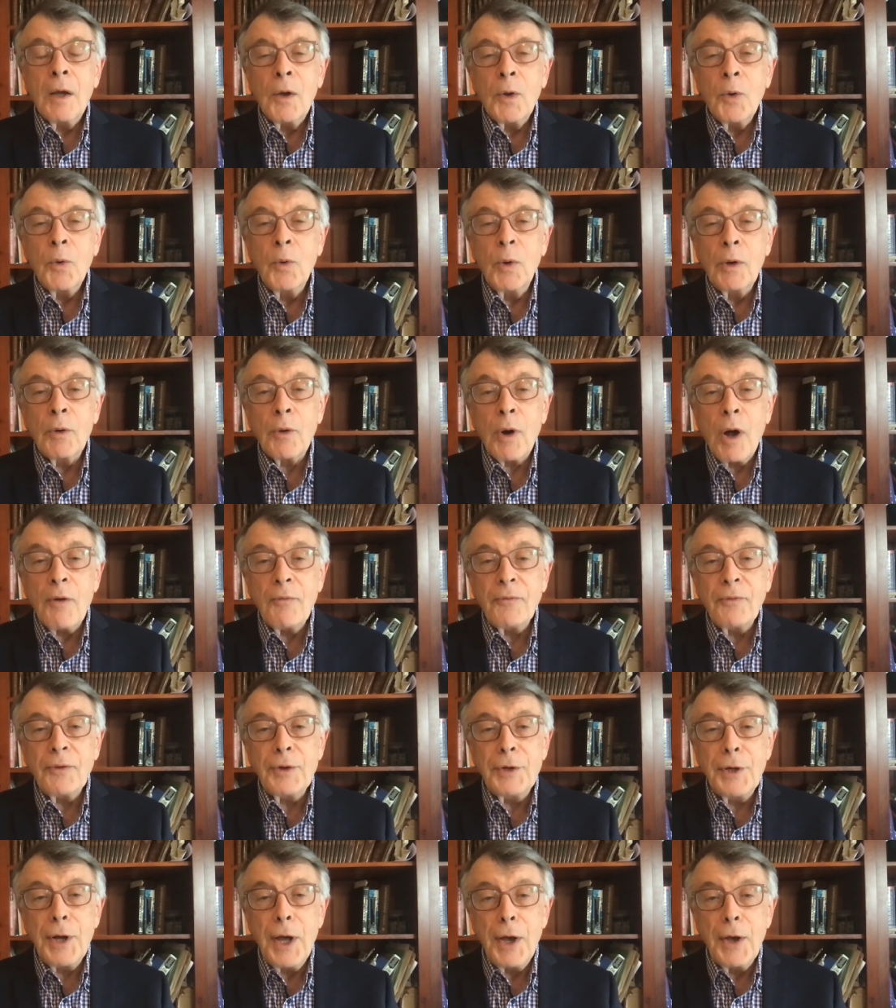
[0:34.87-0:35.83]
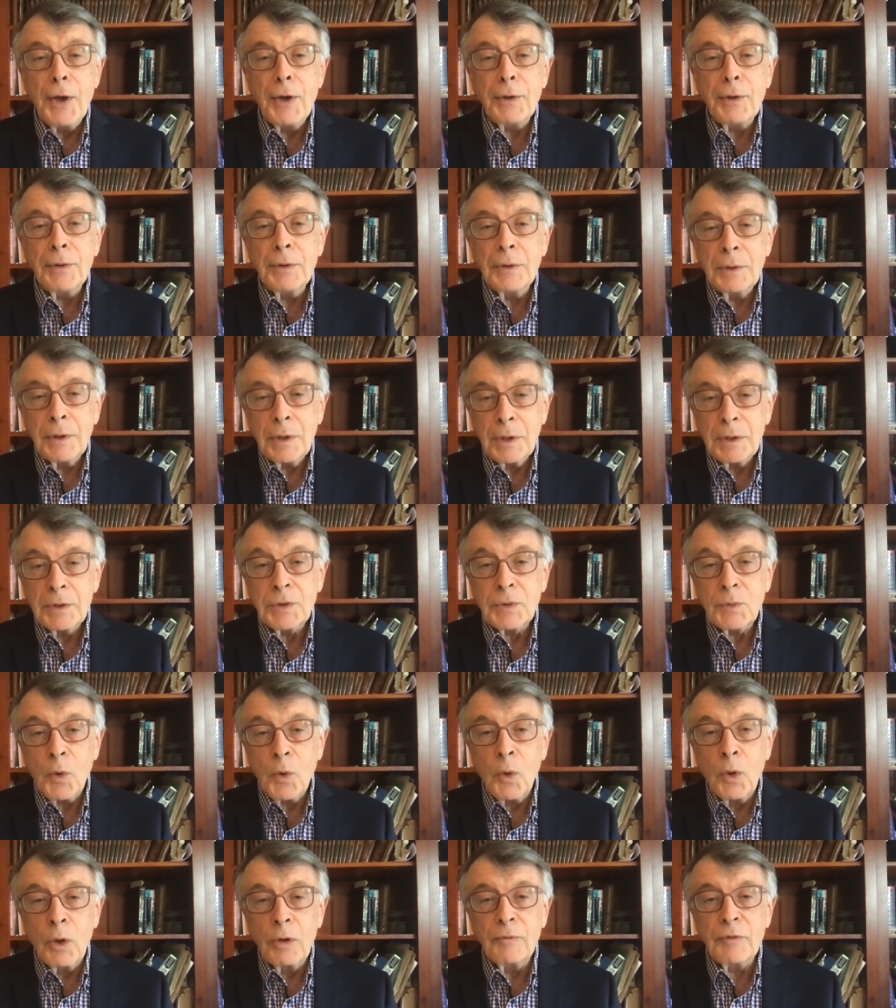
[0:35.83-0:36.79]
who are often known, as
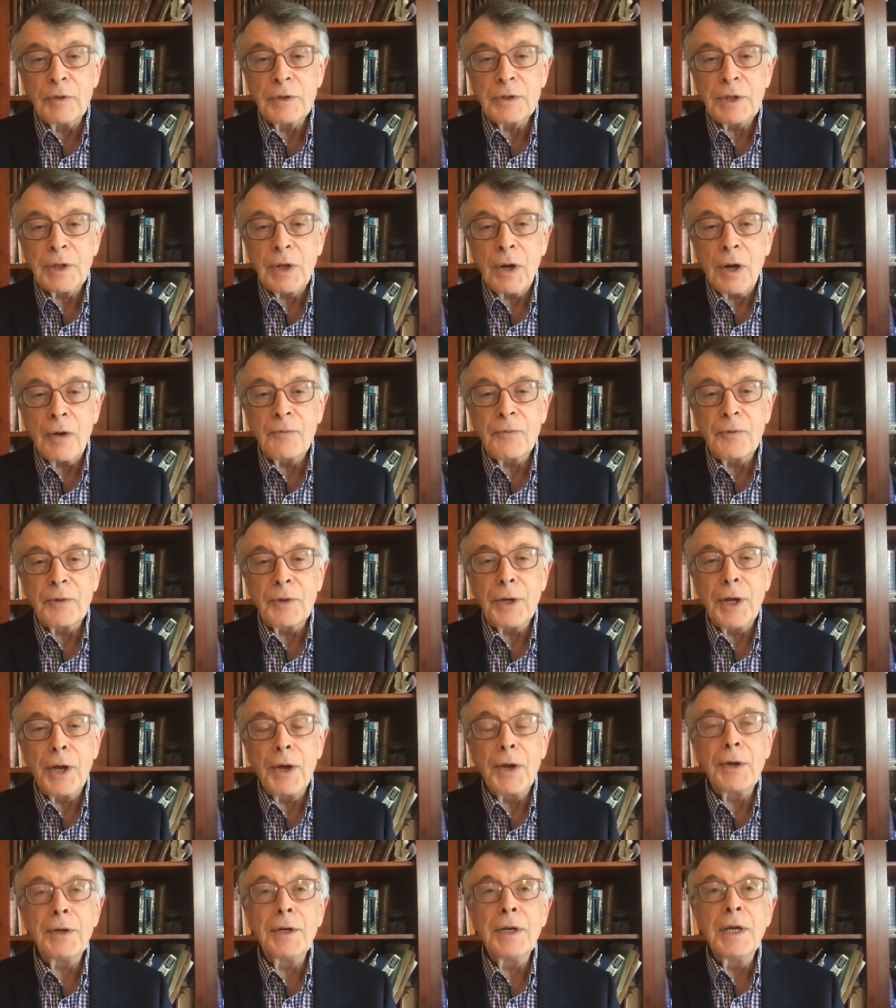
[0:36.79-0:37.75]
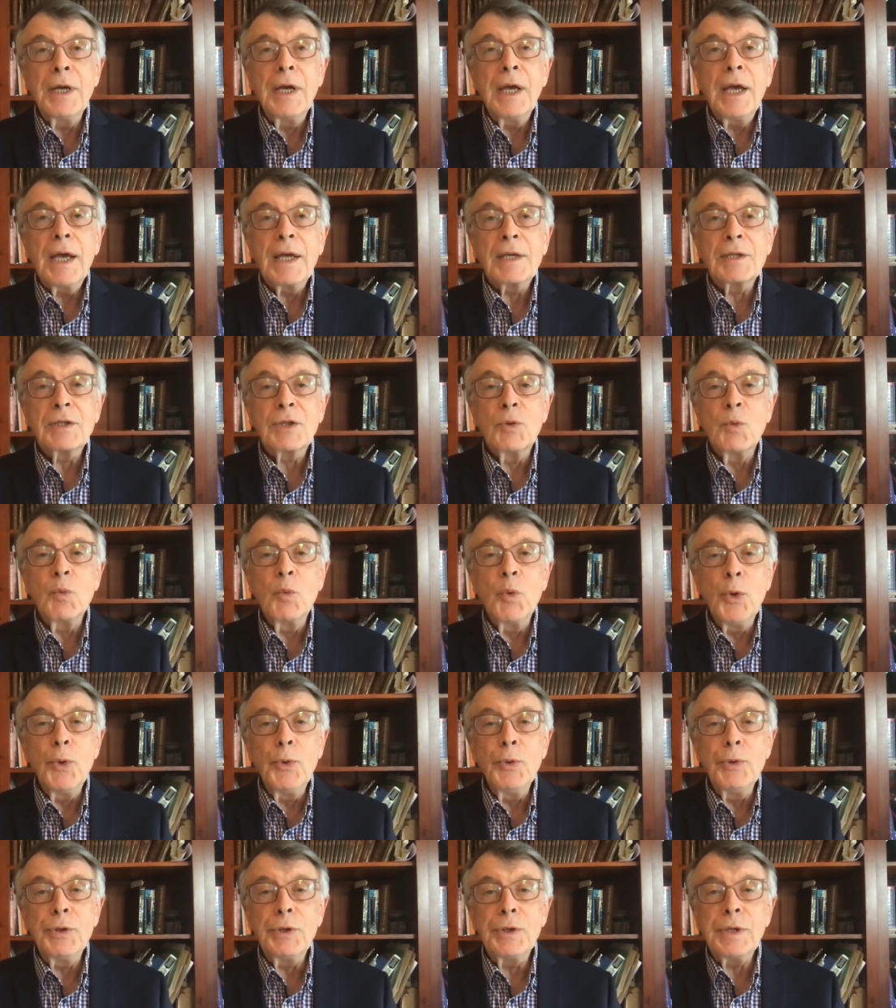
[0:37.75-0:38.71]
all of us are often known, as the
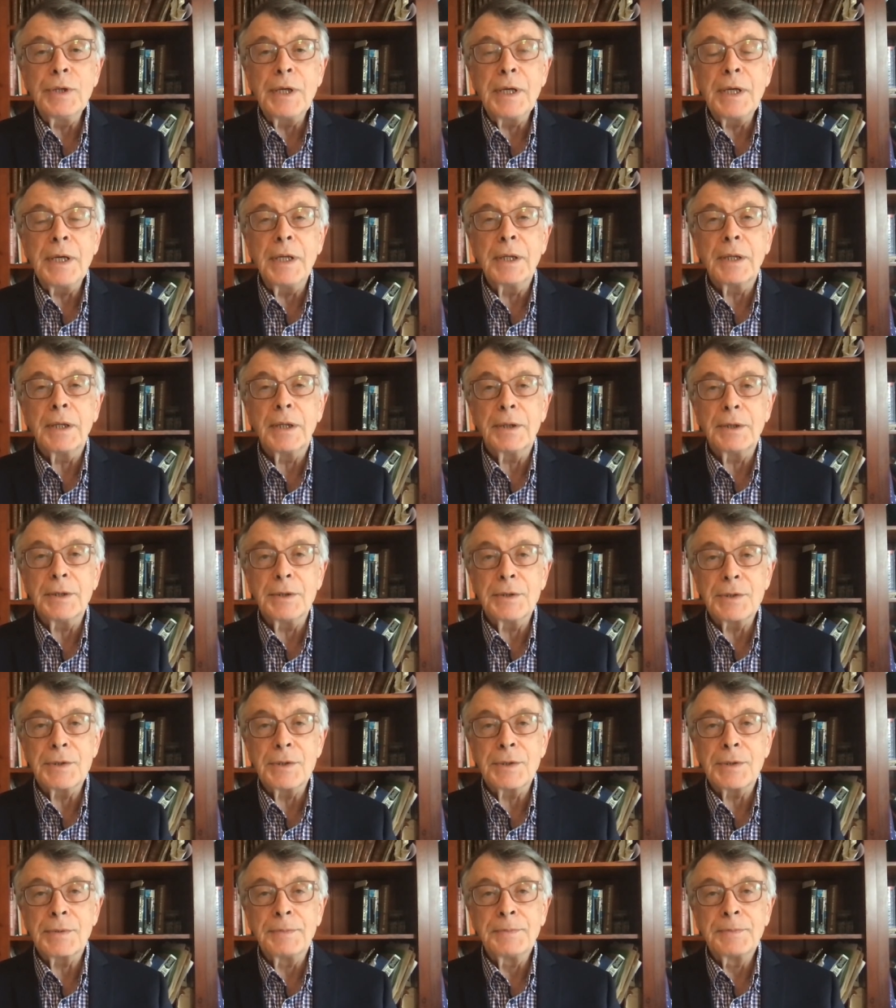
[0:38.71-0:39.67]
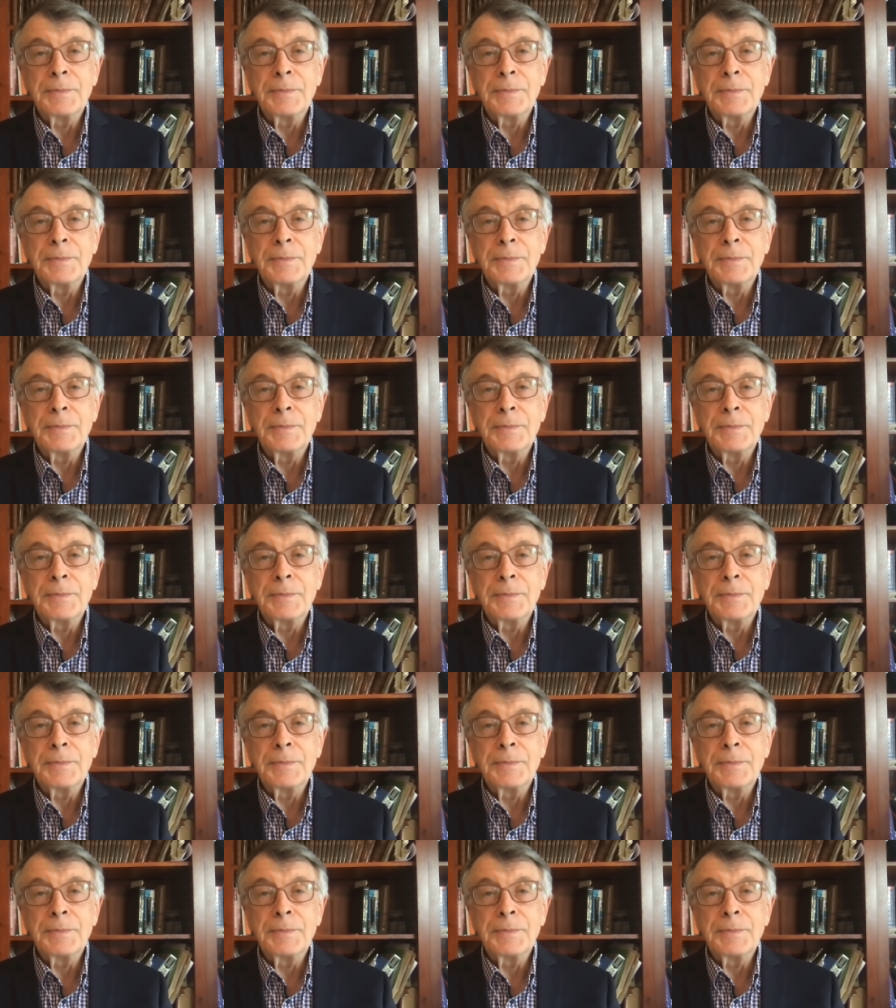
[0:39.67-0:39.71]
wounded healers.